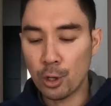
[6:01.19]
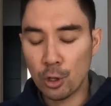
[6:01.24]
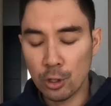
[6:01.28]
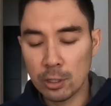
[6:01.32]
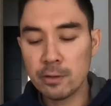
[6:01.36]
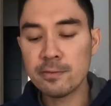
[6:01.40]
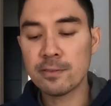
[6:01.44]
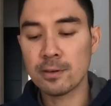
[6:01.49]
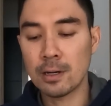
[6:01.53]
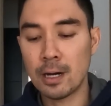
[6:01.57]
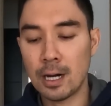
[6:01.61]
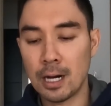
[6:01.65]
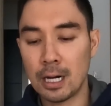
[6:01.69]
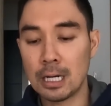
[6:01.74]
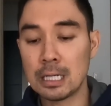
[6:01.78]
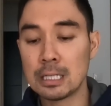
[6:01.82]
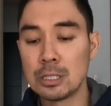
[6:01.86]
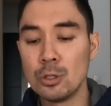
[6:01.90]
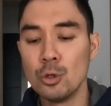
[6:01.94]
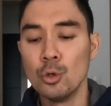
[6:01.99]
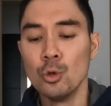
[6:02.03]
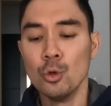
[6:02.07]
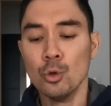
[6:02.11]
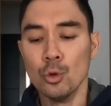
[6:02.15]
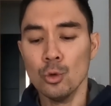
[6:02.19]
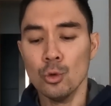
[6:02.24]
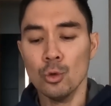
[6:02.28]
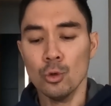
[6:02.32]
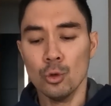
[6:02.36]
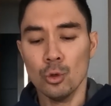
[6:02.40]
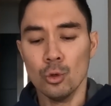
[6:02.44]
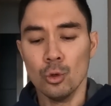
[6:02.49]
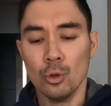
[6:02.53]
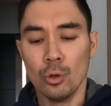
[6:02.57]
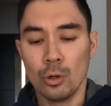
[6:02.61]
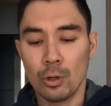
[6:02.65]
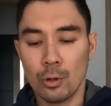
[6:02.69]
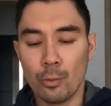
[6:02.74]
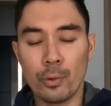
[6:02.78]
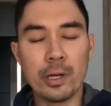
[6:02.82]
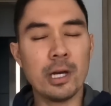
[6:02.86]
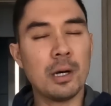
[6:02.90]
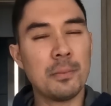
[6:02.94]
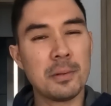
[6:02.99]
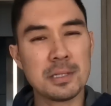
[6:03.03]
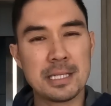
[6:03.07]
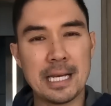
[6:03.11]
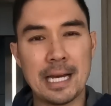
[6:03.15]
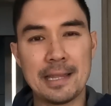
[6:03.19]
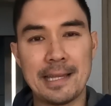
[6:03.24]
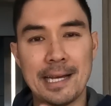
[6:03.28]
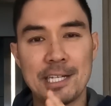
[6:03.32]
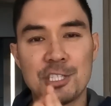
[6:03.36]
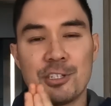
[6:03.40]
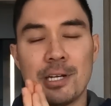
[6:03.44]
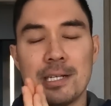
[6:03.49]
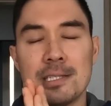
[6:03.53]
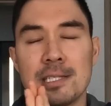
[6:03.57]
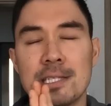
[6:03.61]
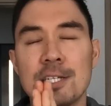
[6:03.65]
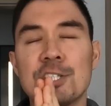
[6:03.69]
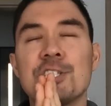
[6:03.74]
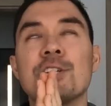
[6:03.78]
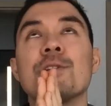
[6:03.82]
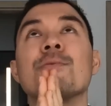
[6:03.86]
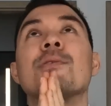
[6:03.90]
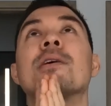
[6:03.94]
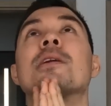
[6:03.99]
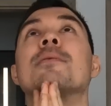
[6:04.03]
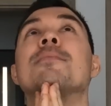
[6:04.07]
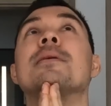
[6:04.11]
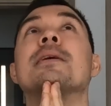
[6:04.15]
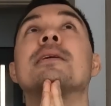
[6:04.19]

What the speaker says: overall, we almost had that transition, would have